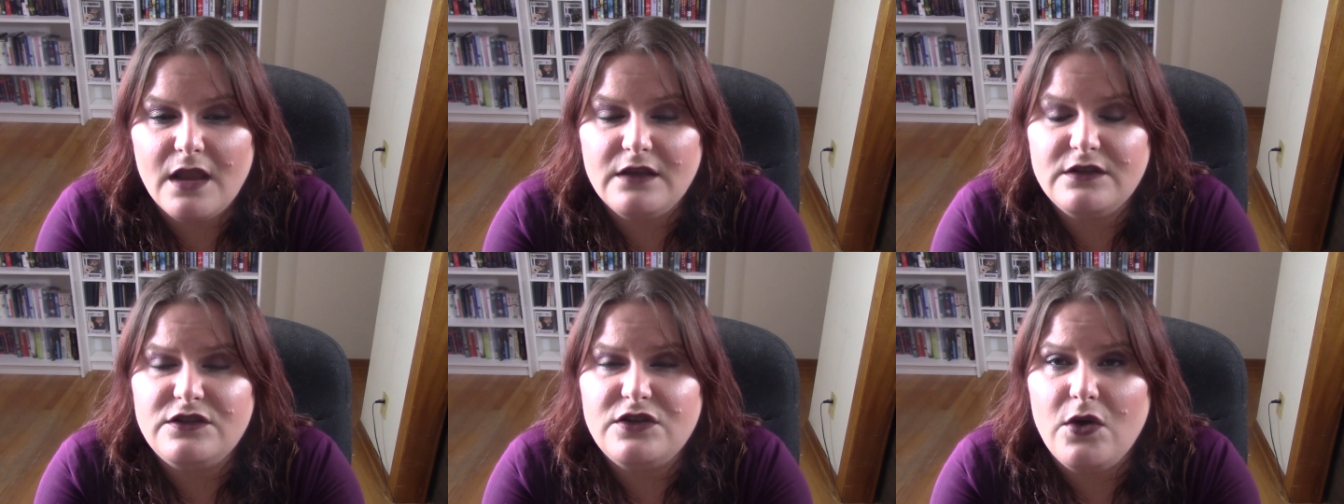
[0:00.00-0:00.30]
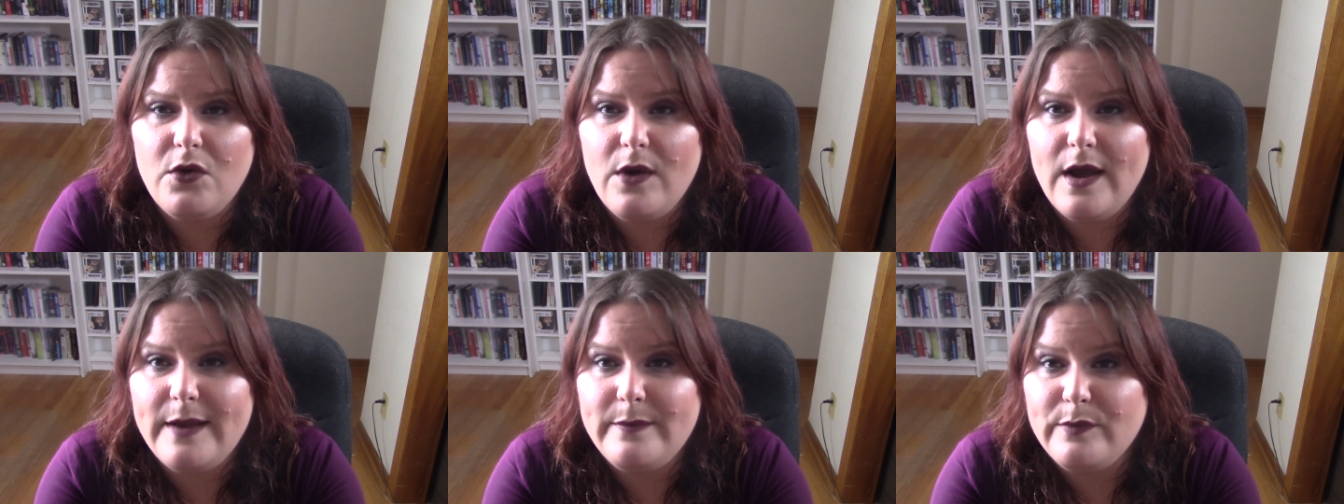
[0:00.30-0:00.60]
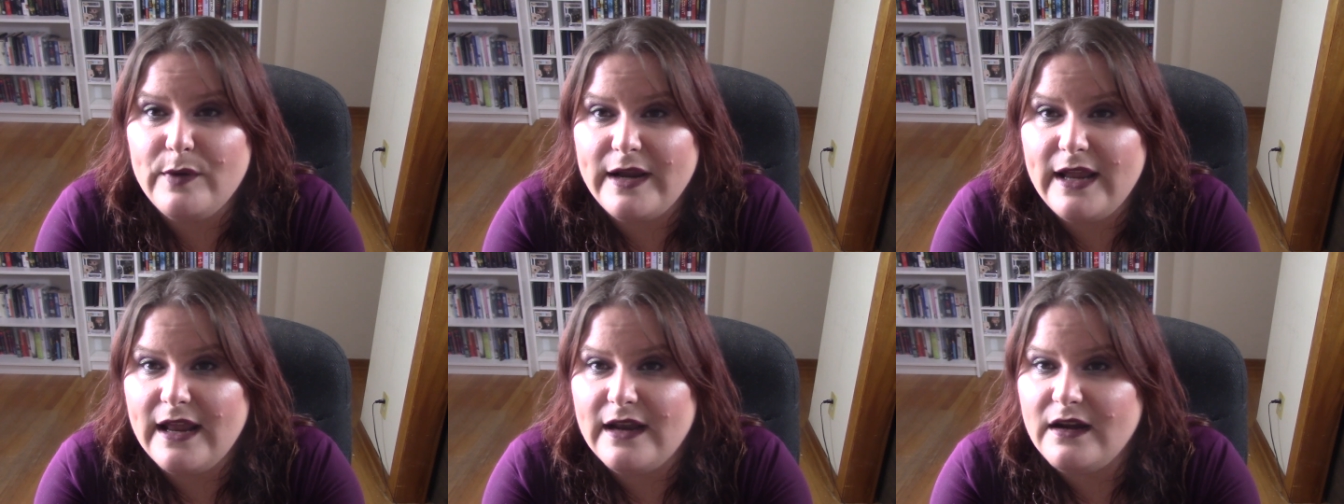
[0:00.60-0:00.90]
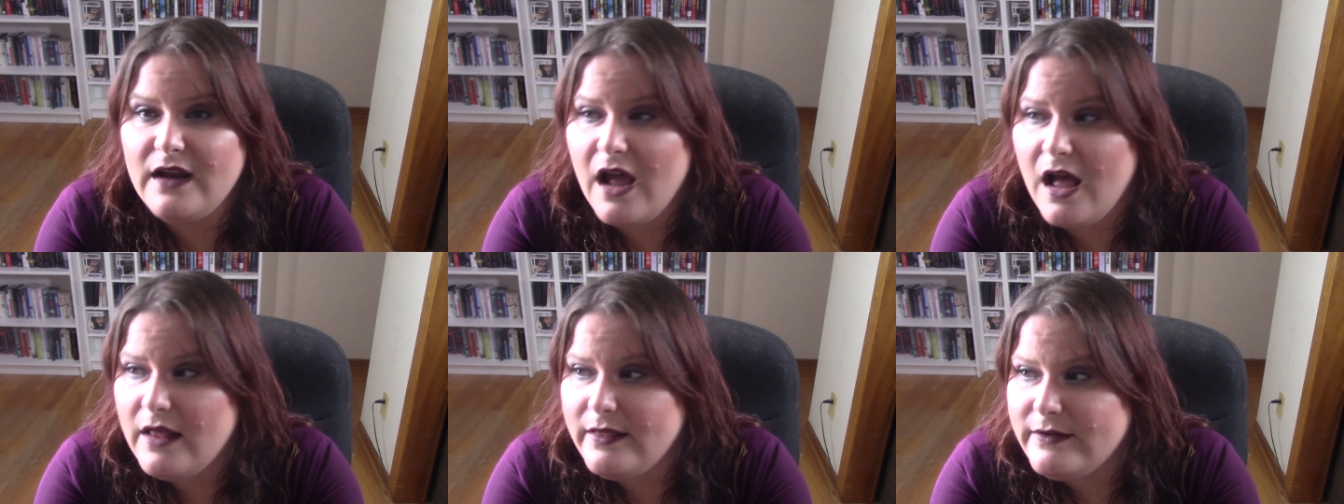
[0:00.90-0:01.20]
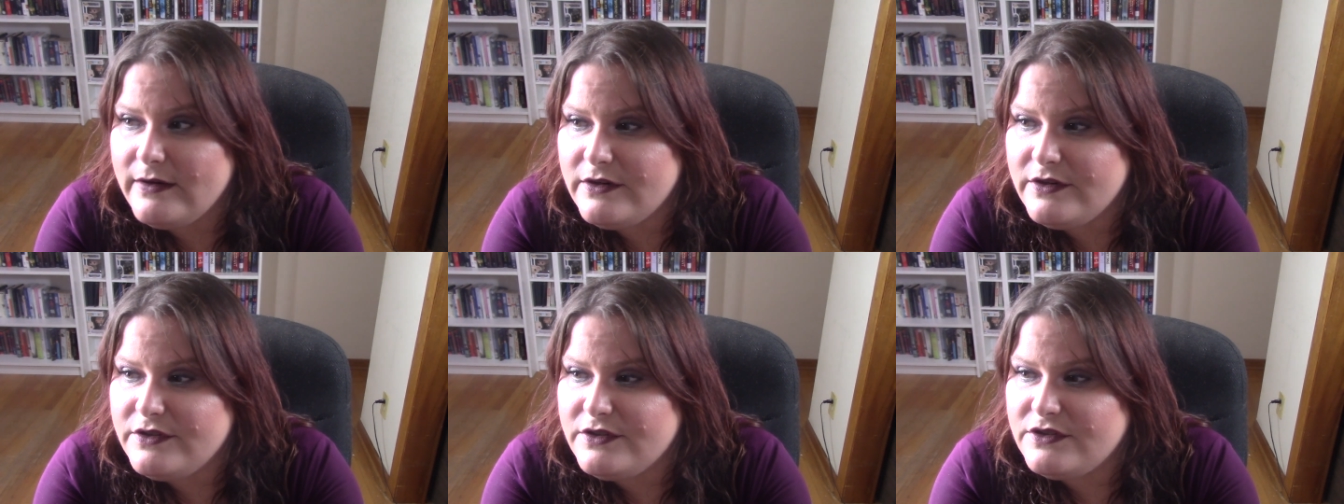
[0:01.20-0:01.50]
So I bring in
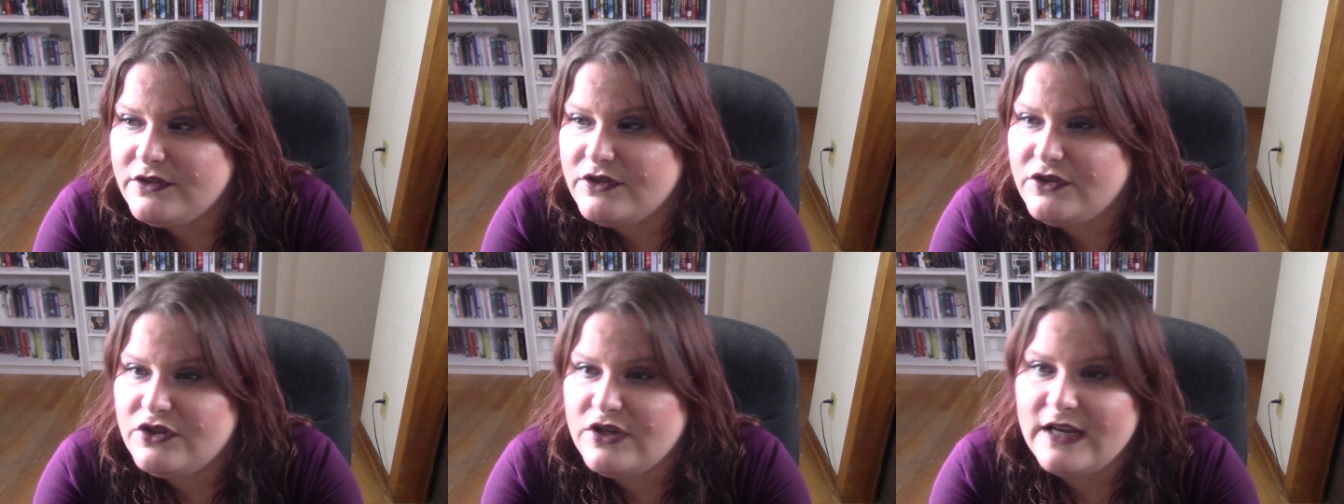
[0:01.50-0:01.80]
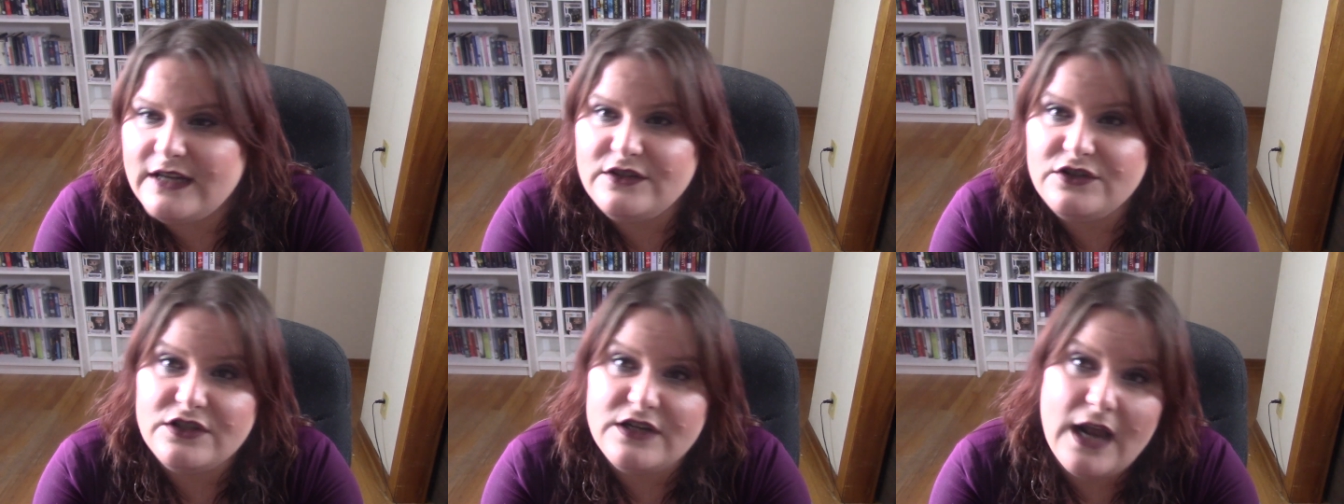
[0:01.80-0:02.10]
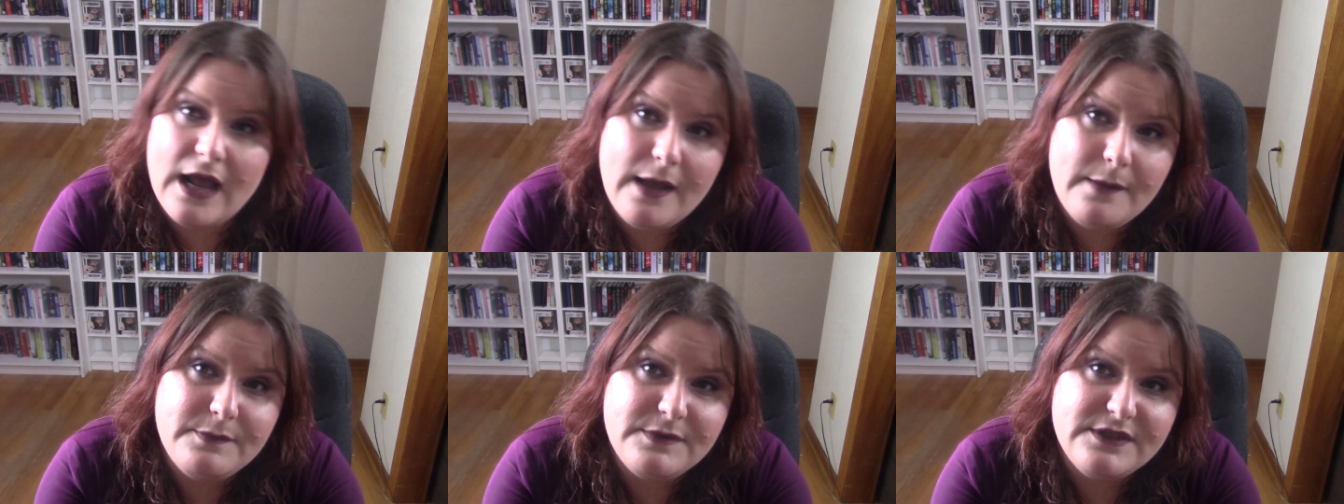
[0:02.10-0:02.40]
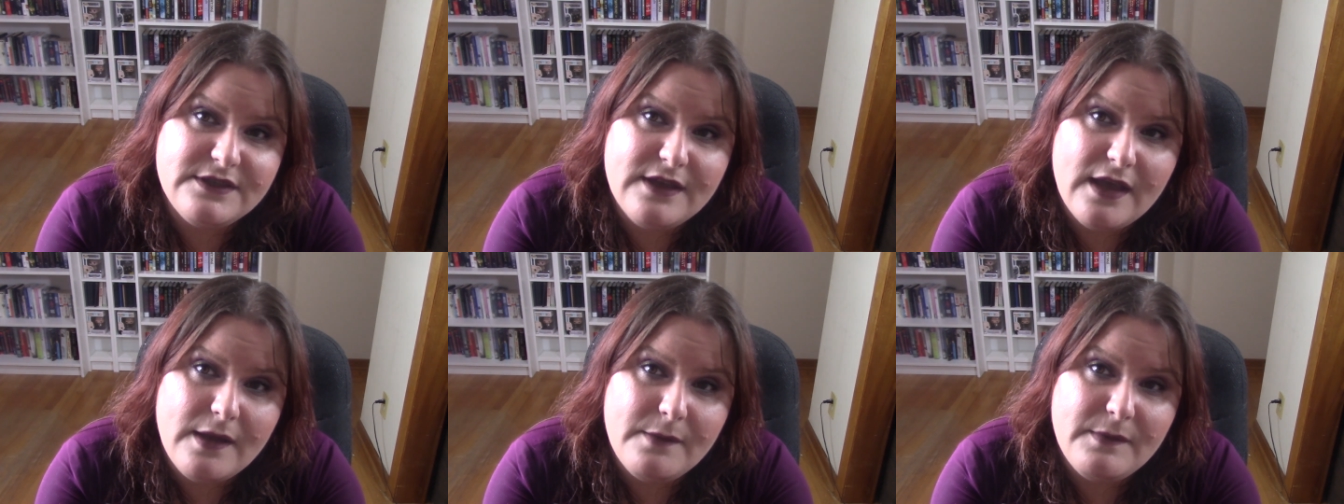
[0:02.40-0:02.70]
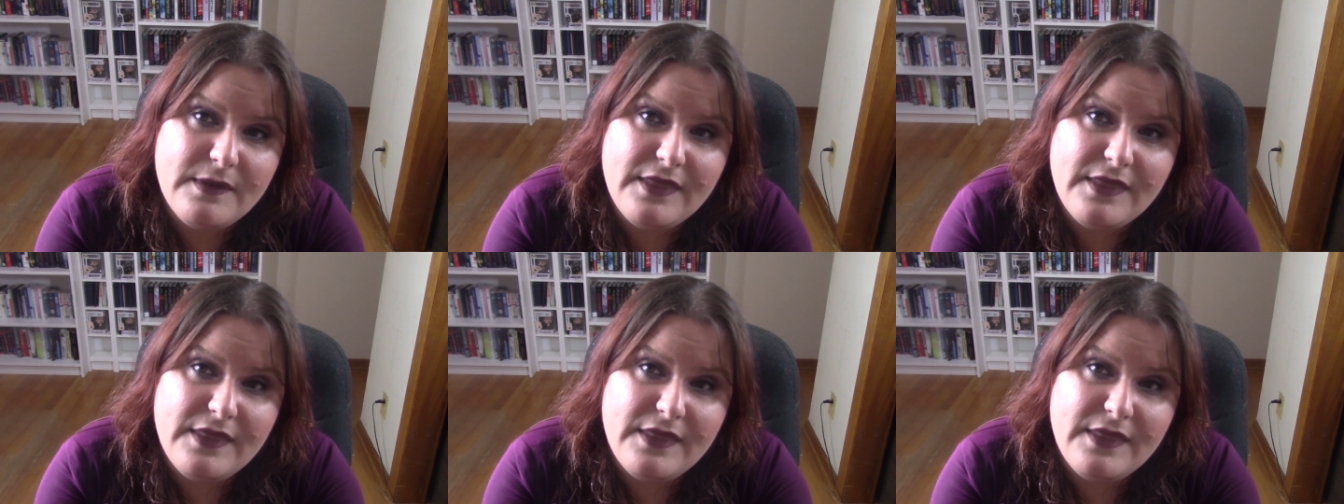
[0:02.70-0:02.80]
colors to change it up some,